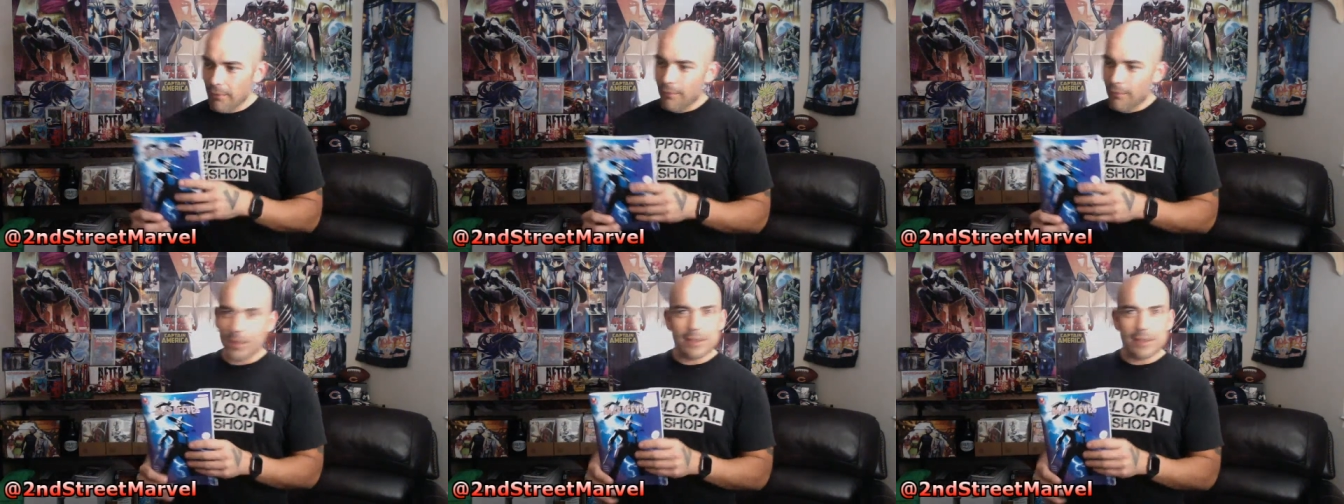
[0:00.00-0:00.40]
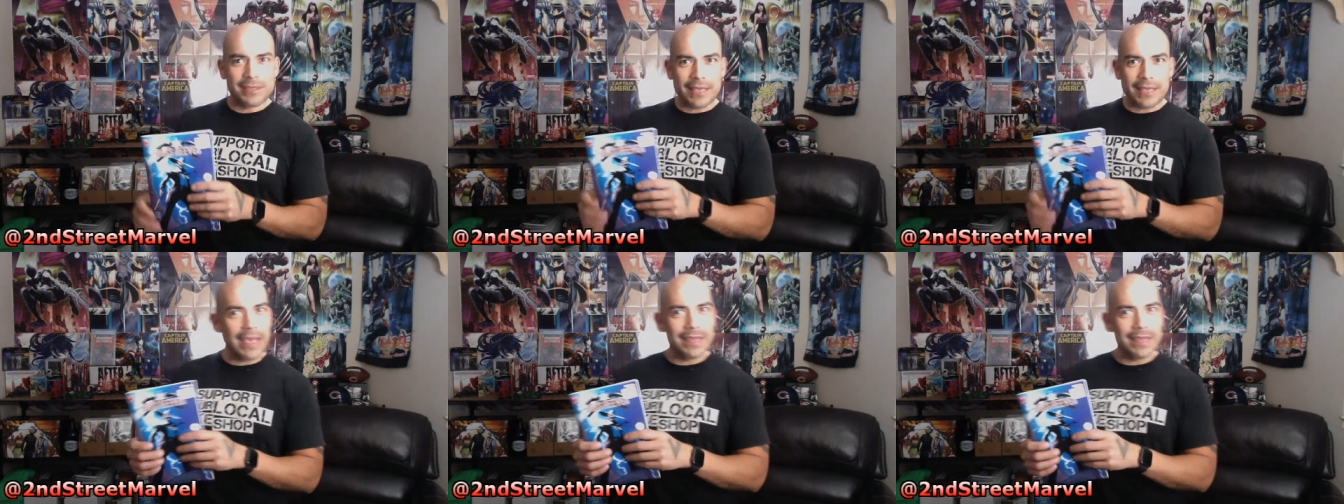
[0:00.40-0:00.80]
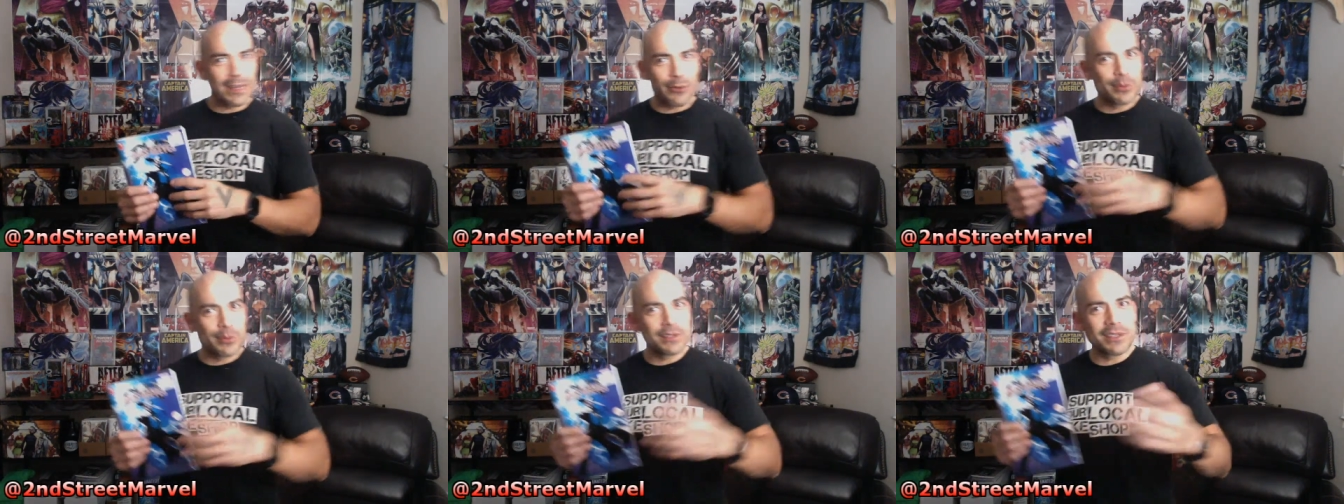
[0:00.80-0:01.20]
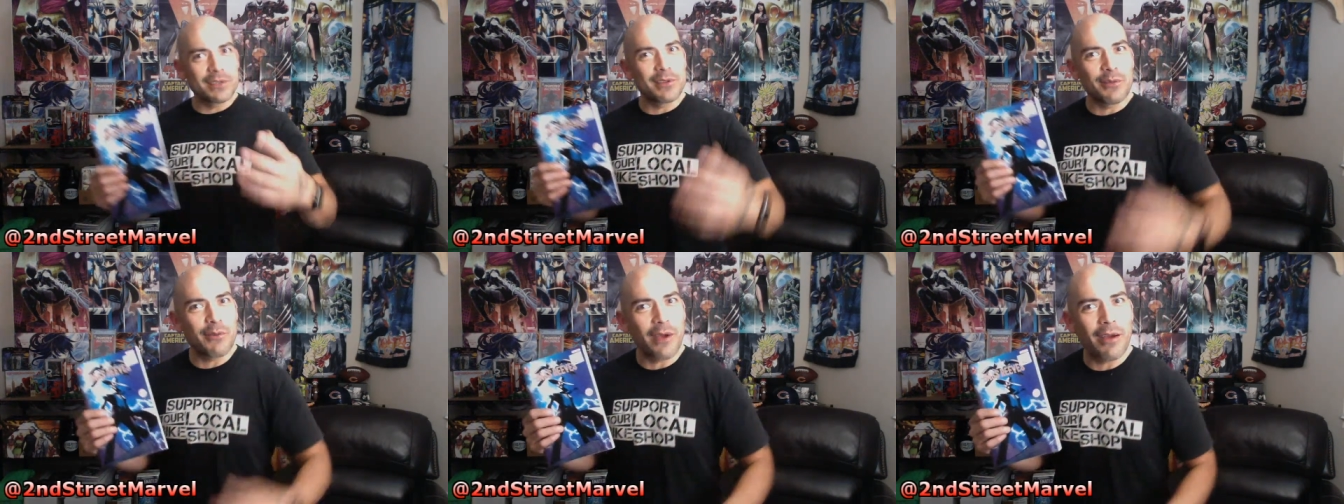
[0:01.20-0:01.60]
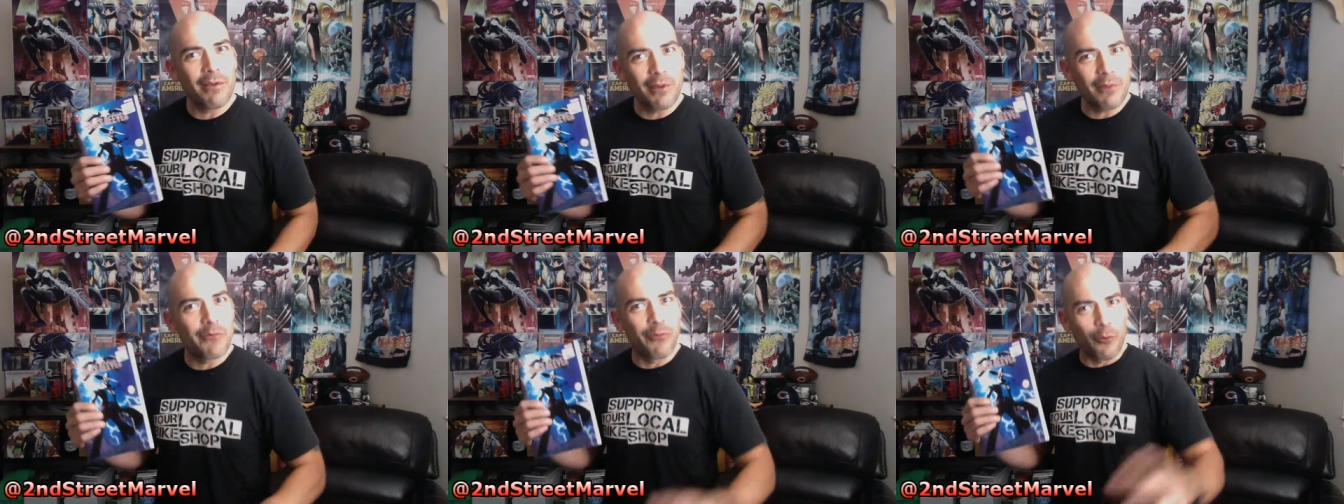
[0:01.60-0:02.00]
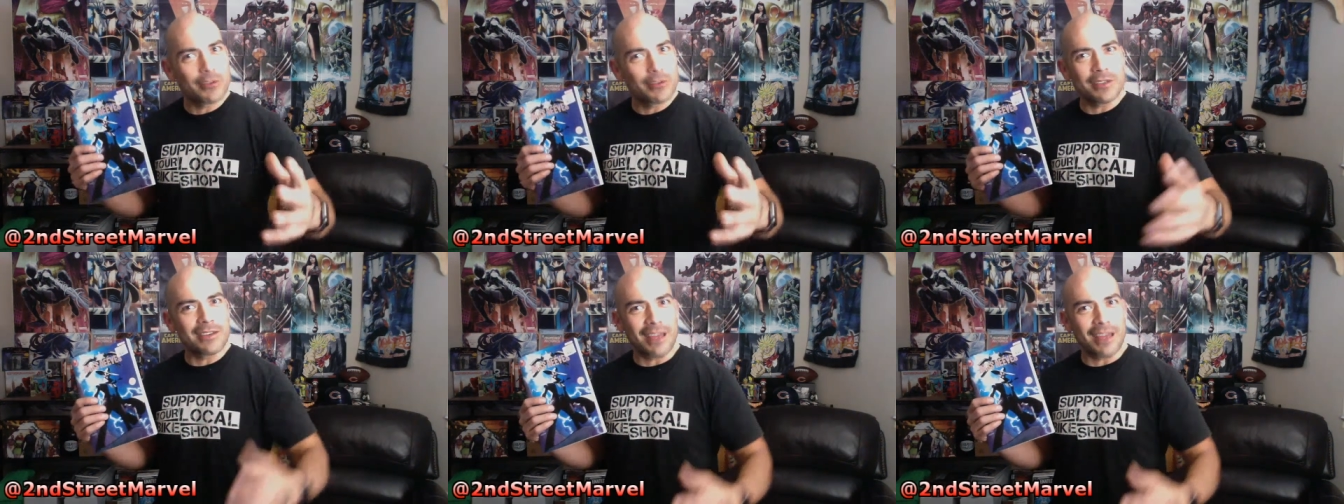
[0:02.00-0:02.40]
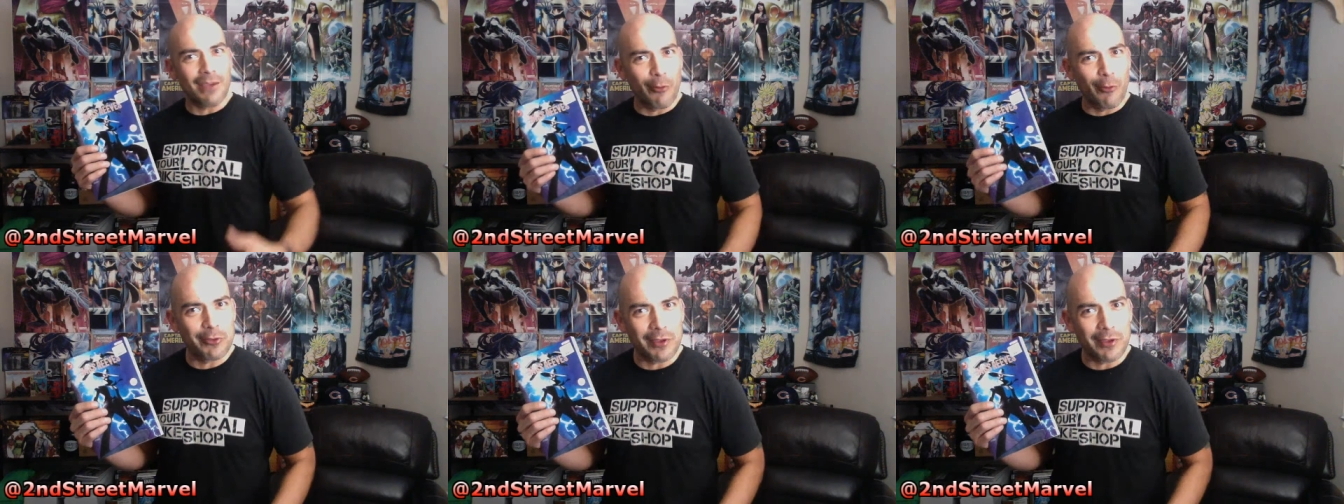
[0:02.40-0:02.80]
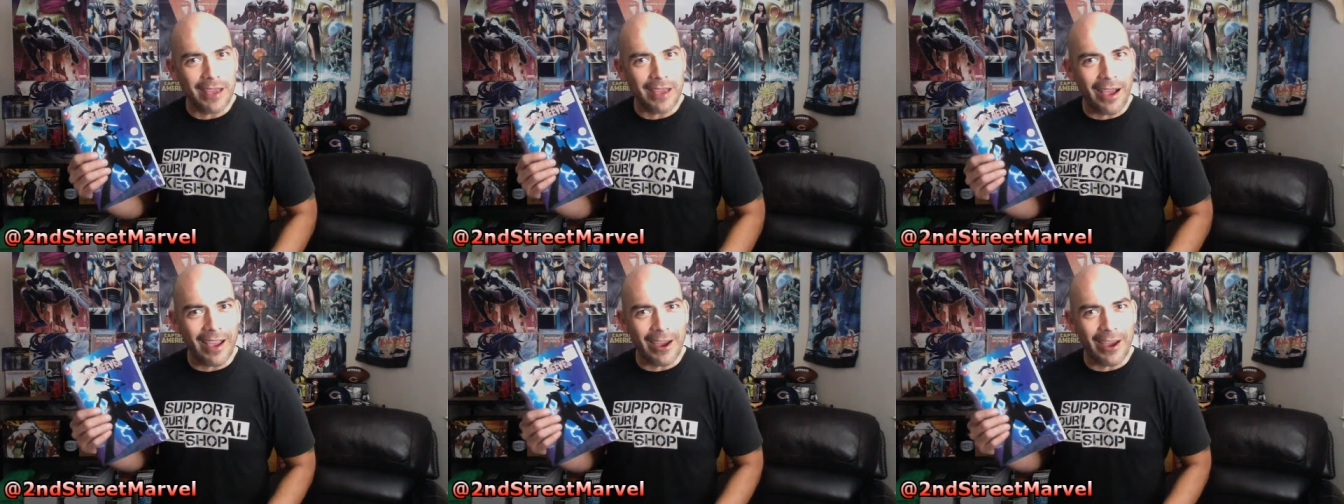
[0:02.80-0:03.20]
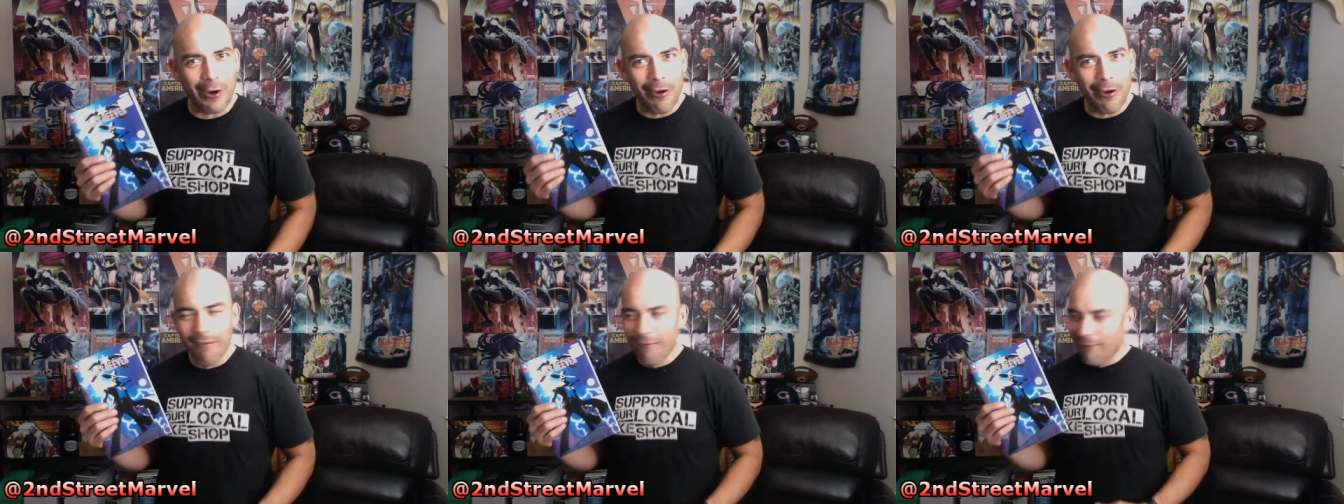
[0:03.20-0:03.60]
I'm not saying that it was a forced diversity hire.